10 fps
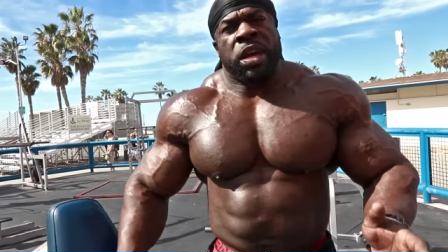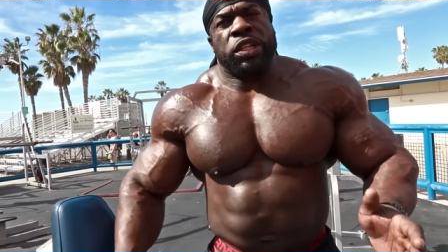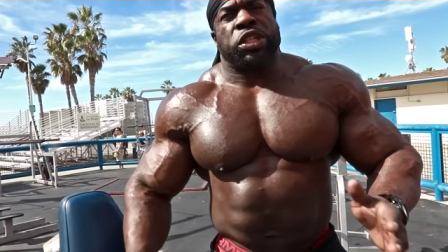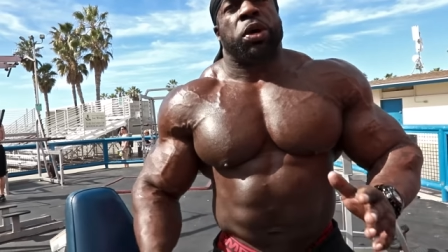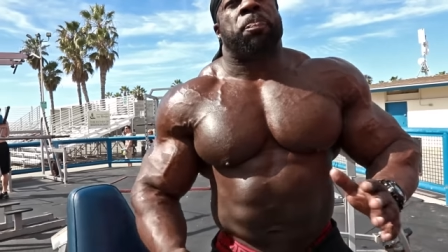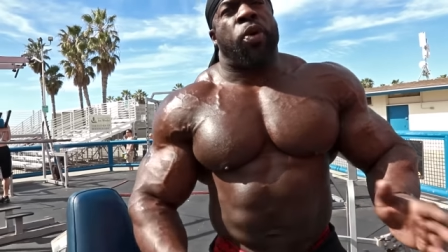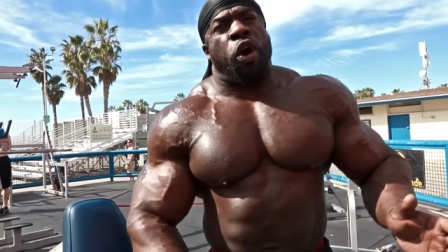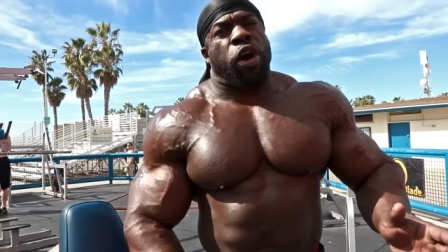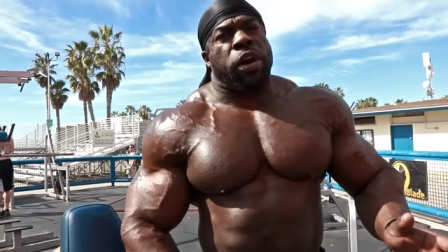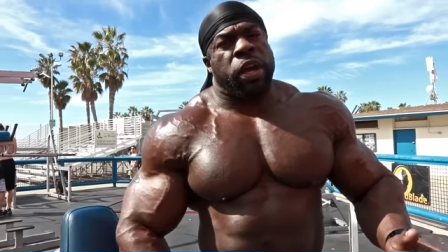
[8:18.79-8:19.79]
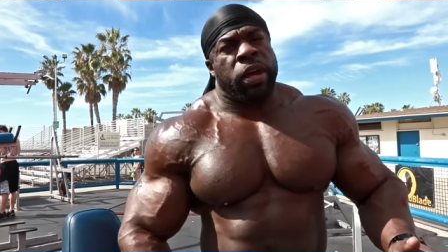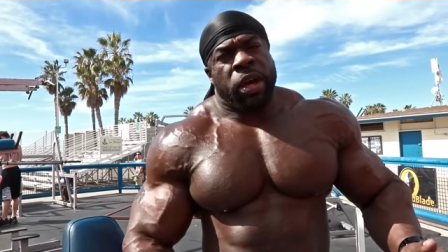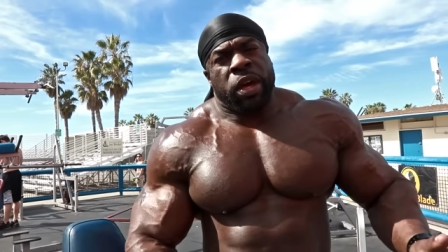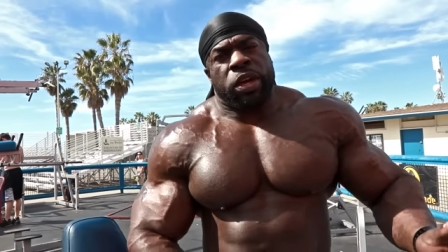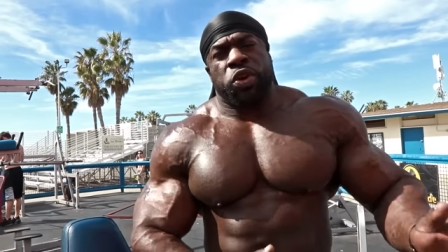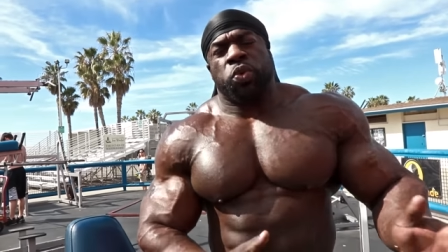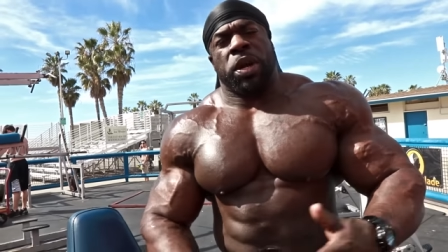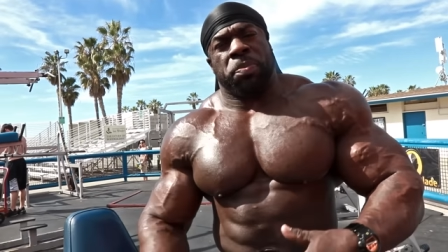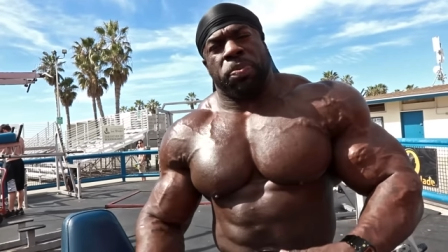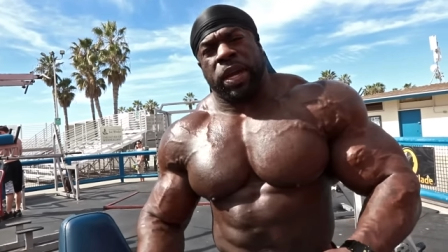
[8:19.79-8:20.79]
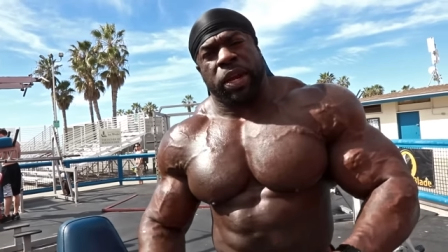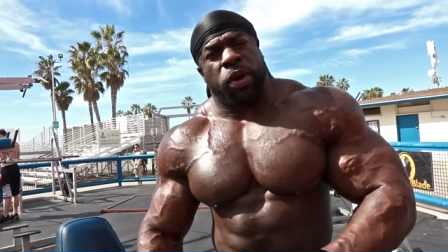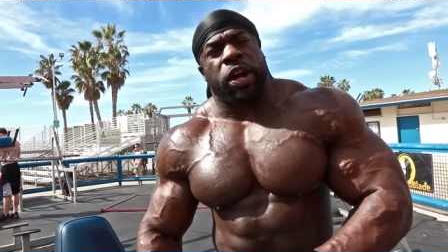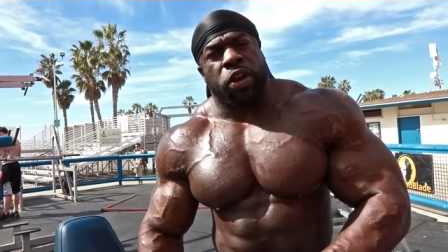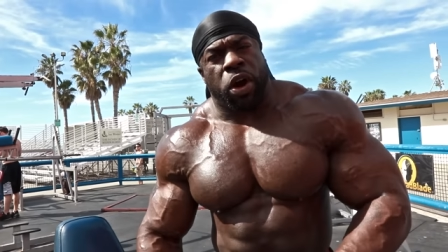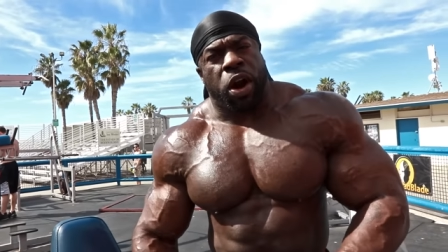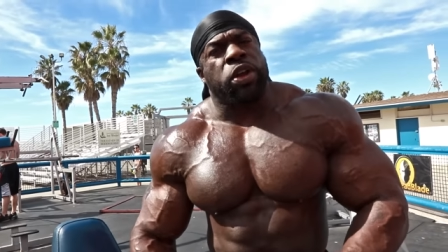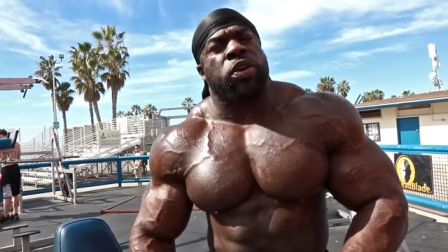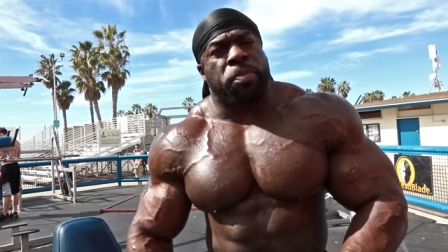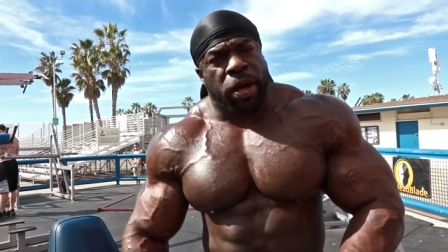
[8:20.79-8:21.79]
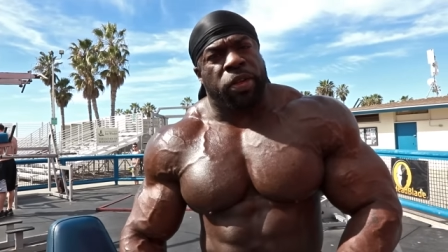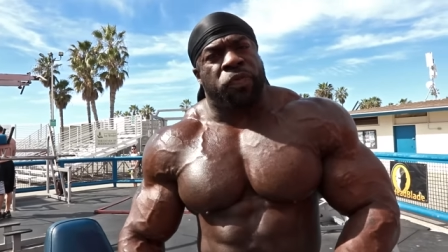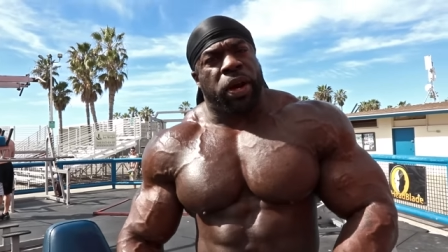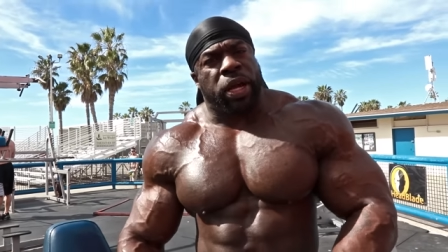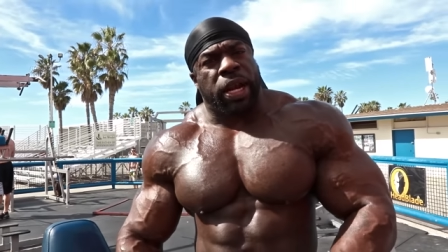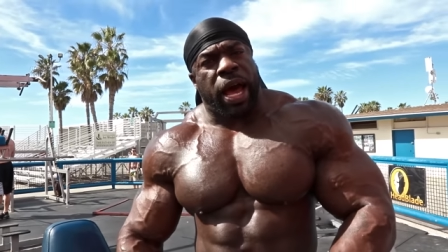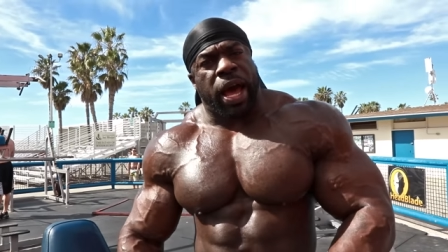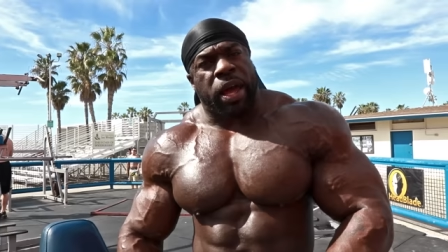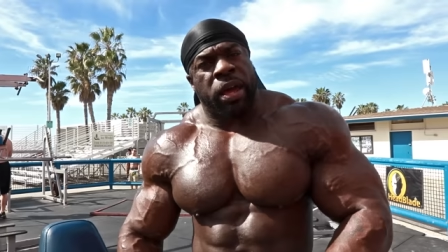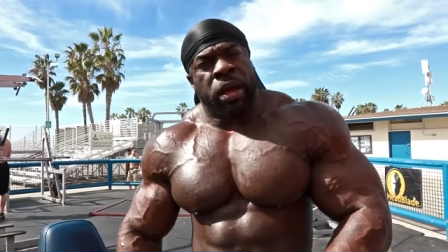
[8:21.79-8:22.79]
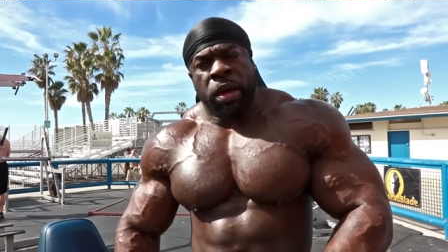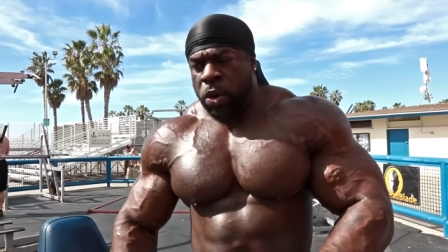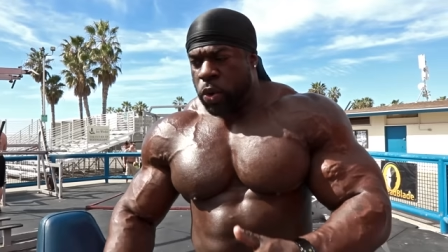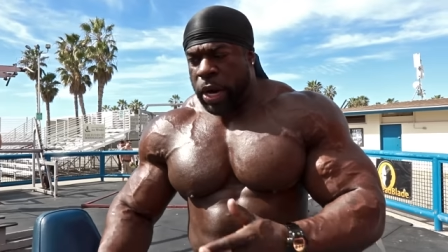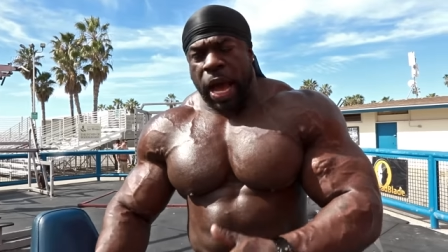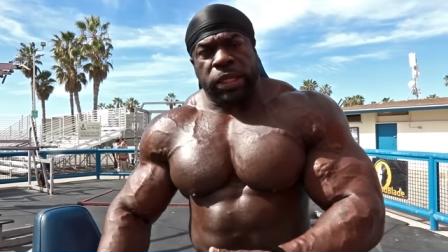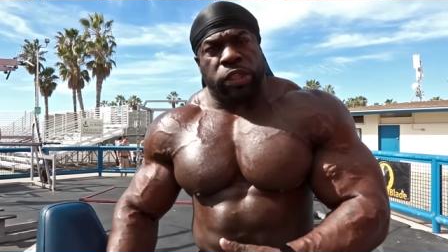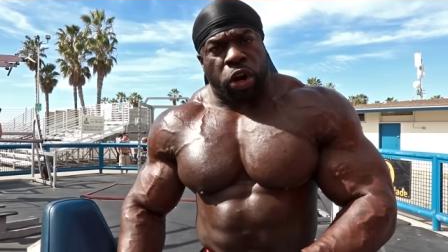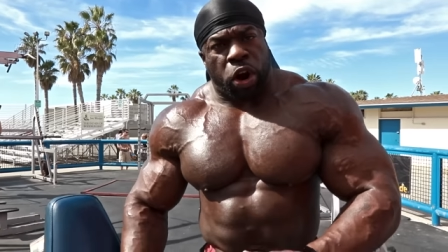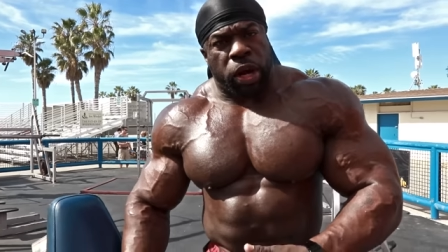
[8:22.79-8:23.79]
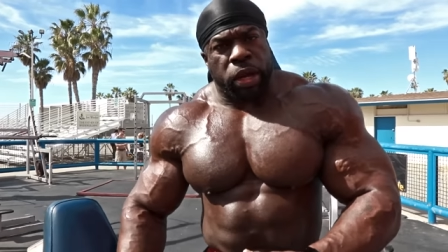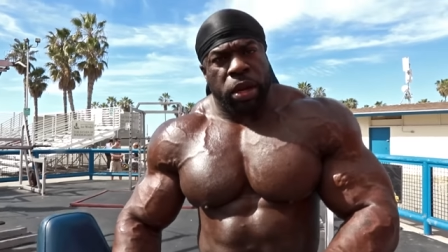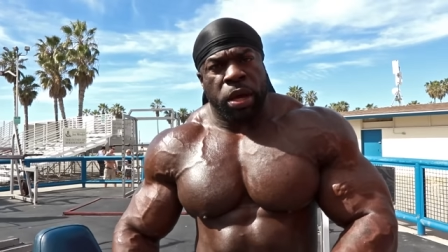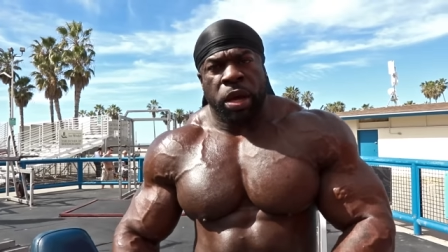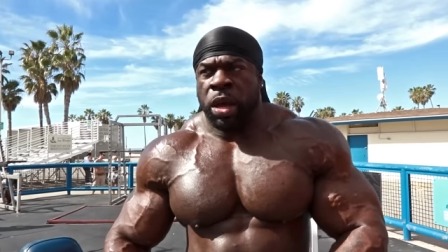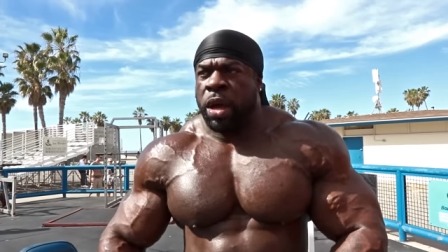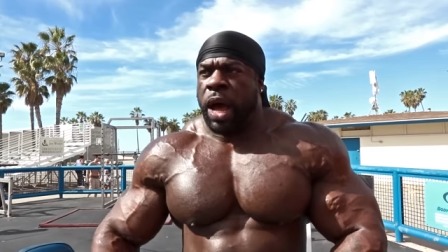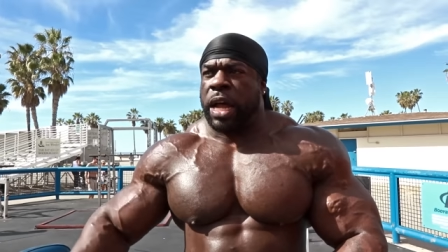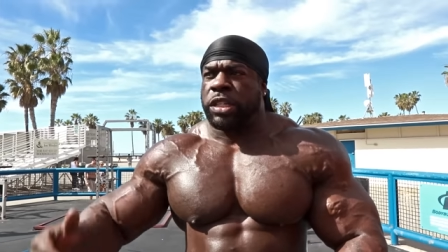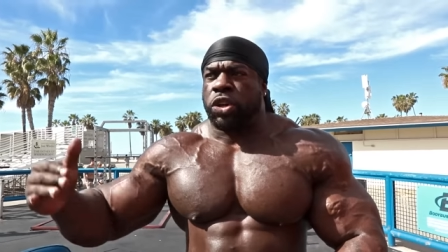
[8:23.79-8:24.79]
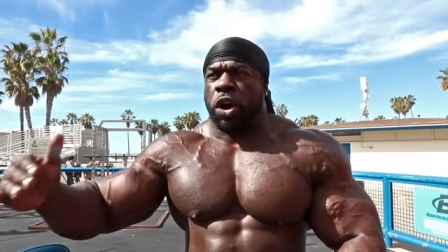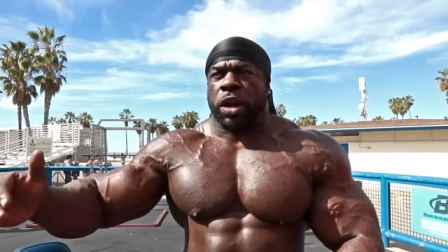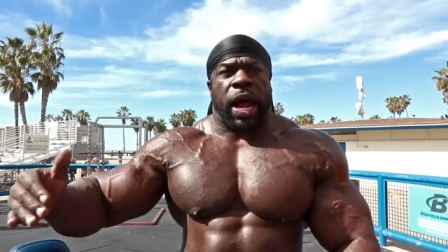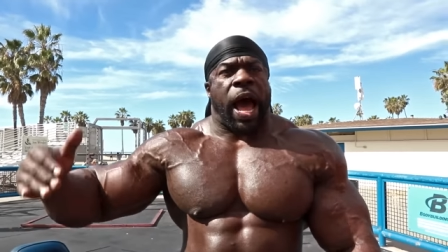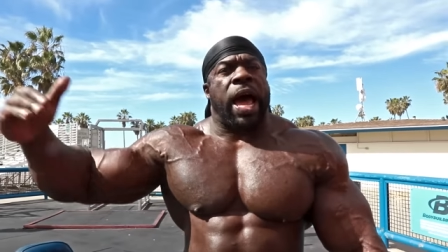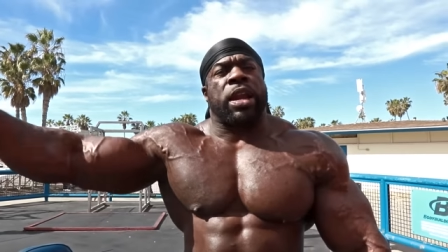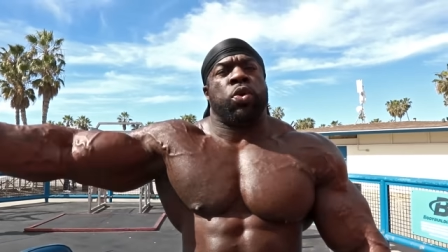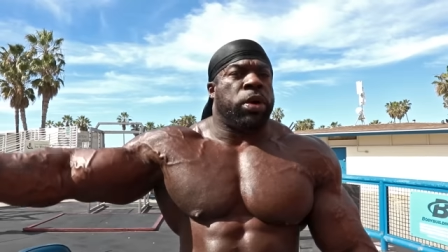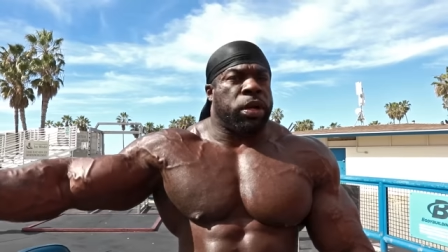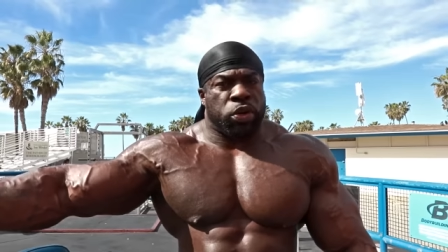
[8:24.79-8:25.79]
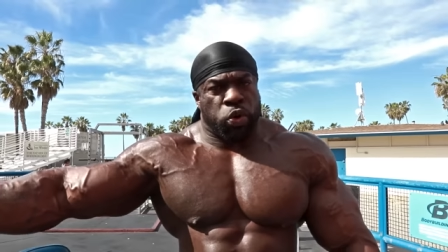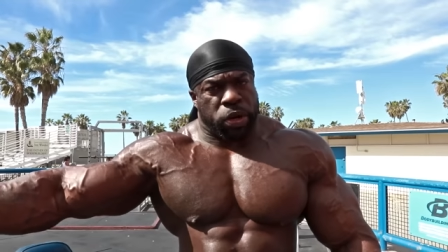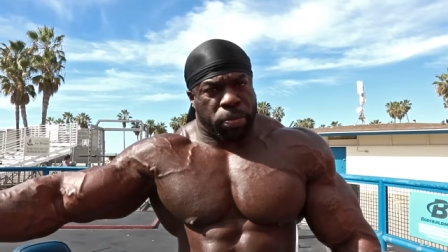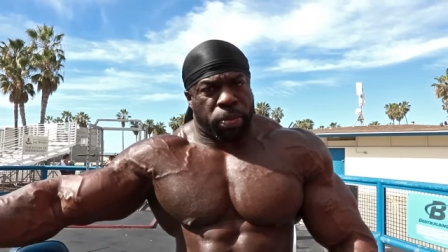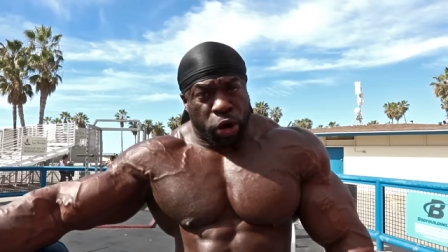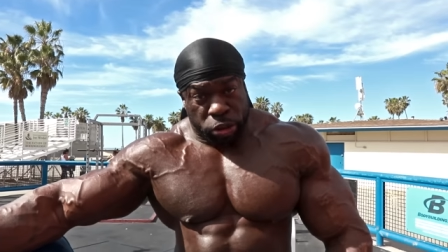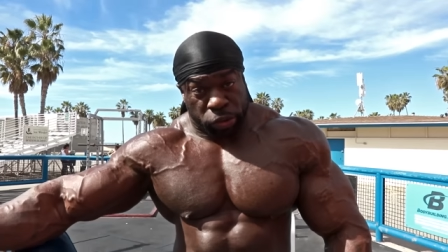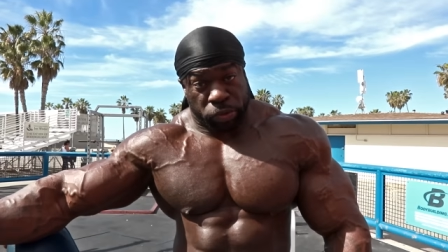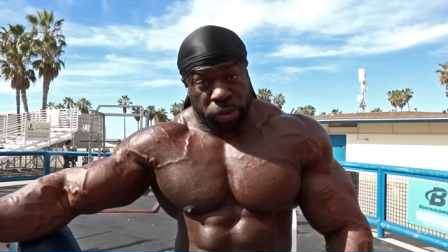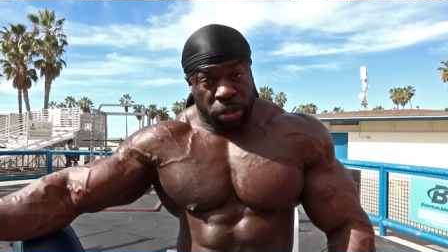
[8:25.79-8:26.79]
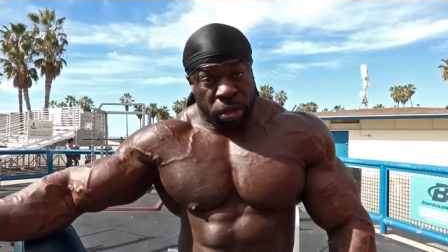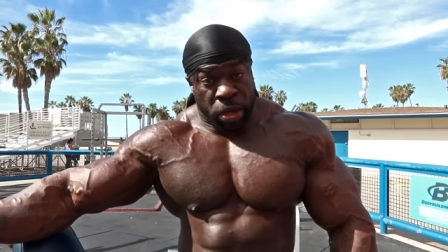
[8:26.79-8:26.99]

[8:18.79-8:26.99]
support, you wouldn't be where you are. You're a motherfucking lie. When I started in Hollywood doing commercials.